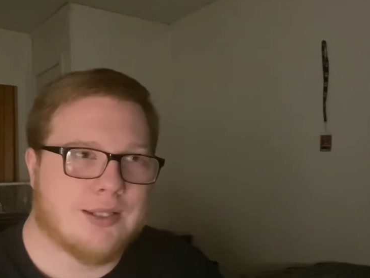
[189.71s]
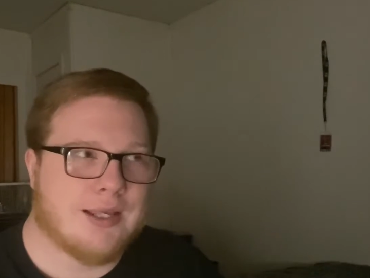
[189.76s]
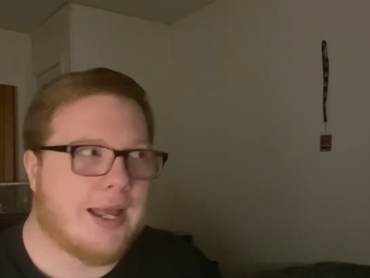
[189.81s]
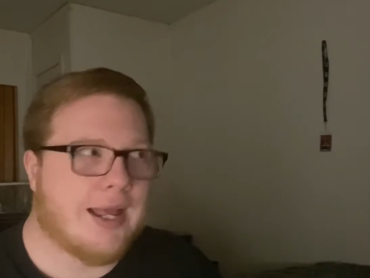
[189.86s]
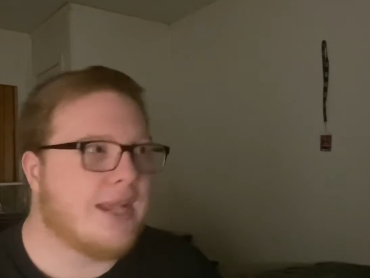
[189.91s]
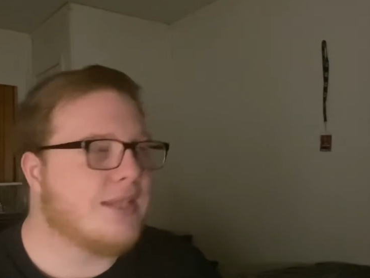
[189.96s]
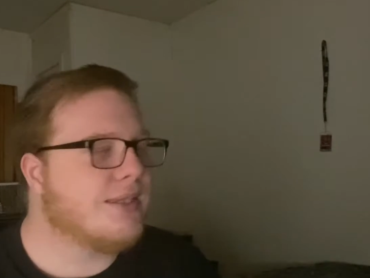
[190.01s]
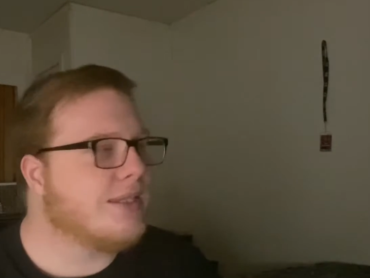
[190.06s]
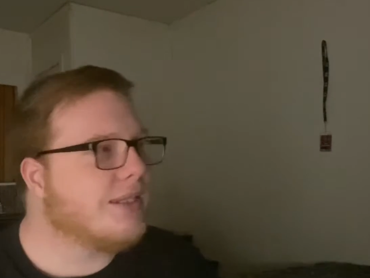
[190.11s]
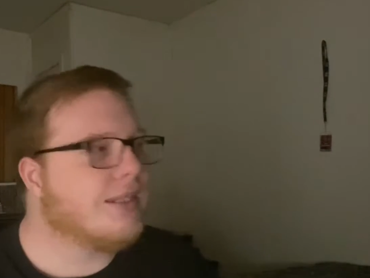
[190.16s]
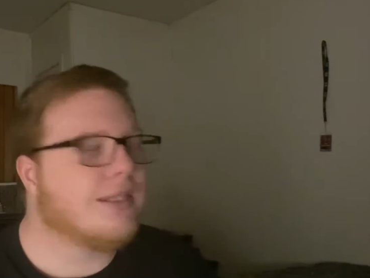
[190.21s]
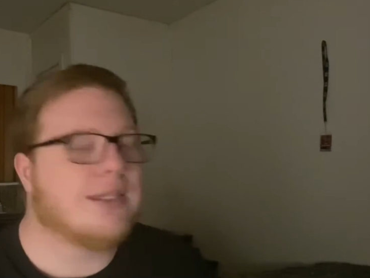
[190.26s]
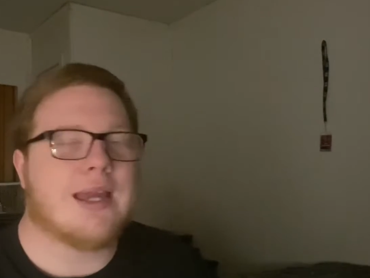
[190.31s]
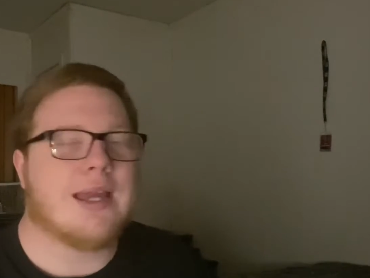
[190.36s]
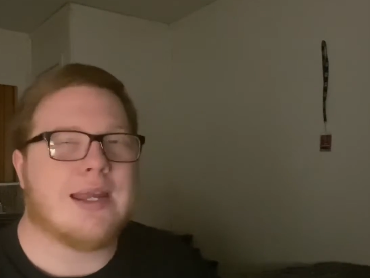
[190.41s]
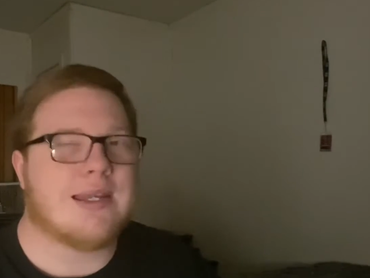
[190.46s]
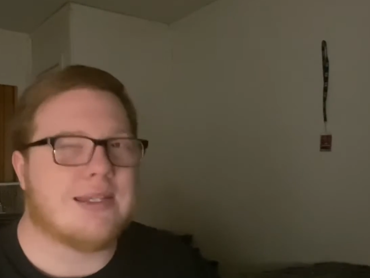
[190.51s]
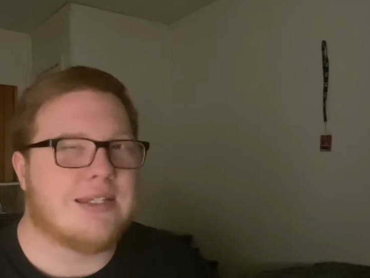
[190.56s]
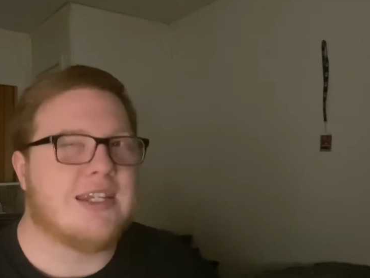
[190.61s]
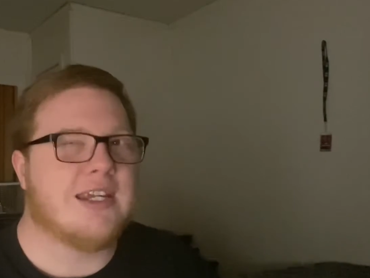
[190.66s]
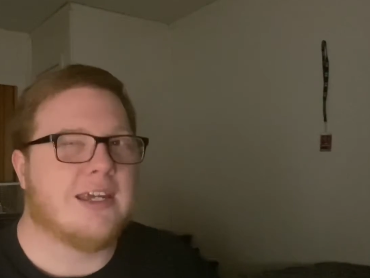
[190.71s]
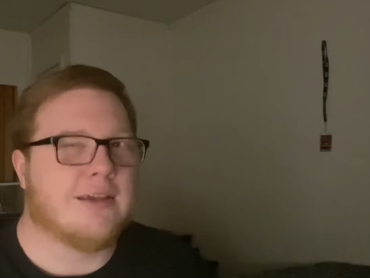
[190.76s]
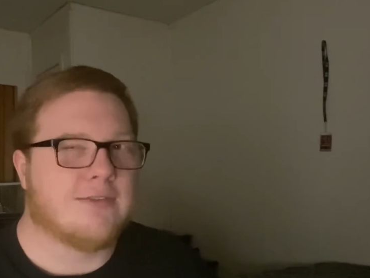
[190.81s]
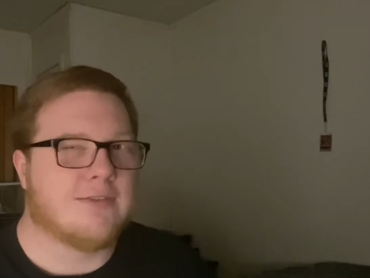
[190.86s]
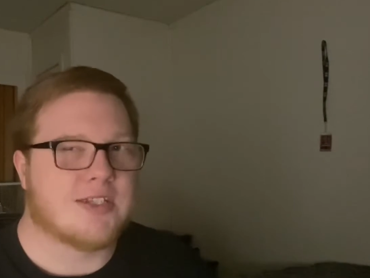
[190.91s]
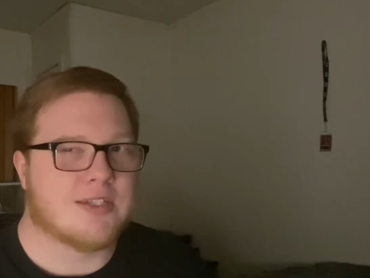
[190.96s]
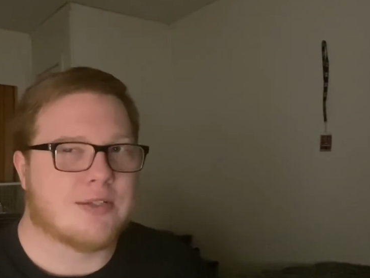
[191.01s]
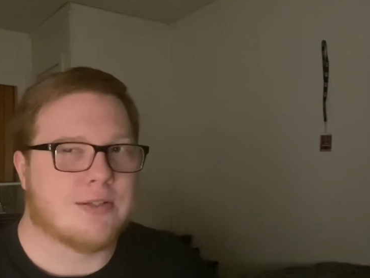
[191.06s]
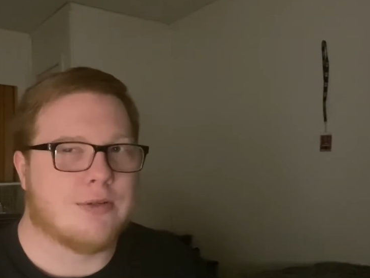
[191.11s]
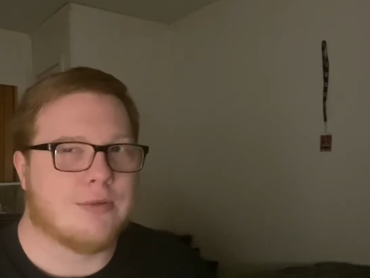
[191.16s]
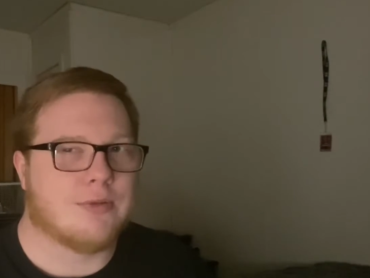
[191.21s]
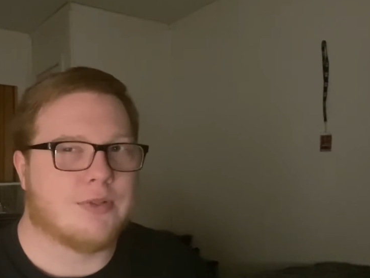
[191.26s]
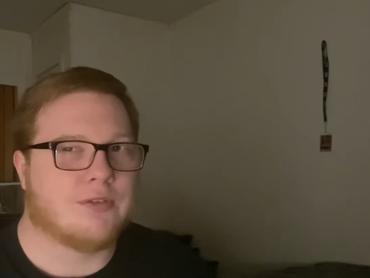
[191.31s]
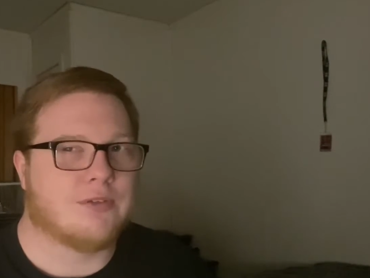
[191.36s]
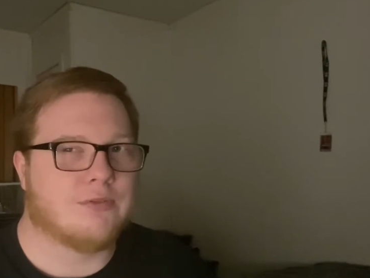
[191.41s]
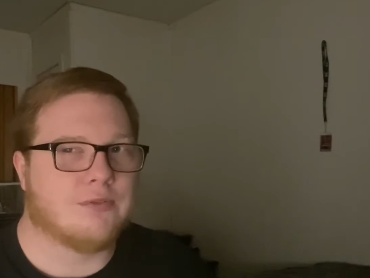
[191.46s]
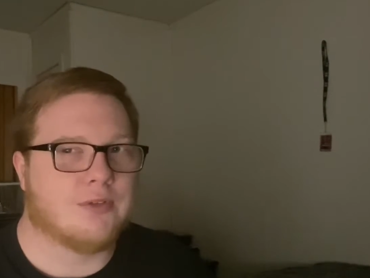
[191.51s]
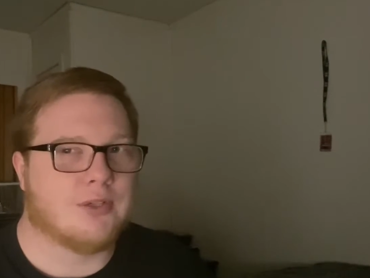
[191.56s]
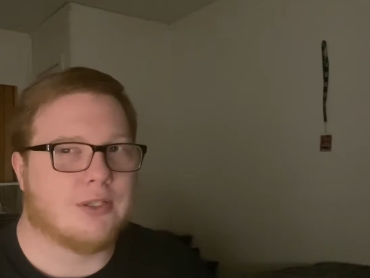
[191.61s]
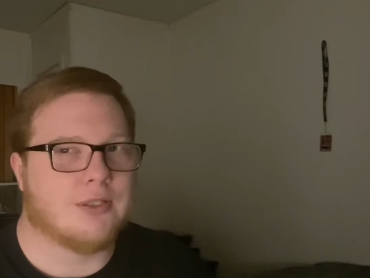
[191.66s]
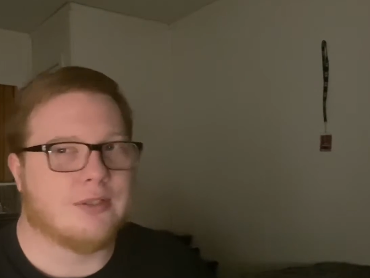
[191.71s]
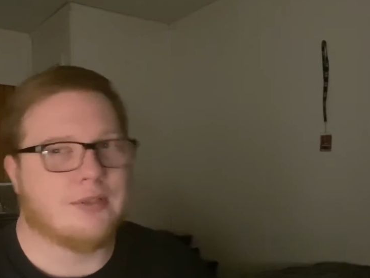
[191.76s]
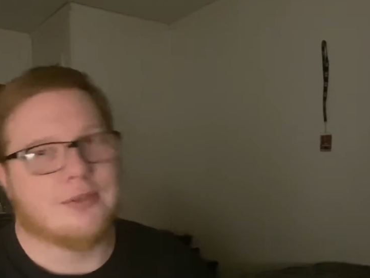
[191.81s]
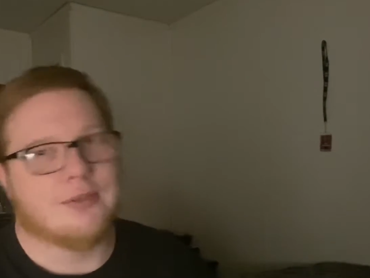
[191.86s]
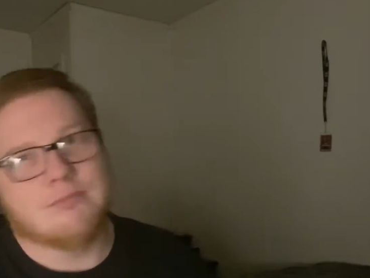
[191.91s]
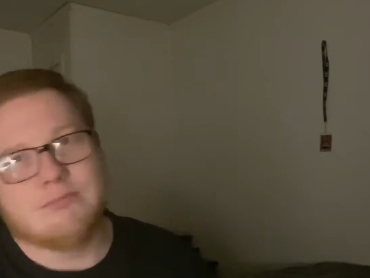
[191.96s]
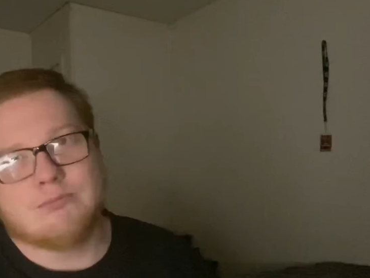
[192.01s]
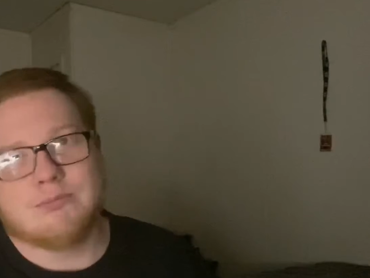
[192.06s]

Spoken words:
I think the idea of snow is fun,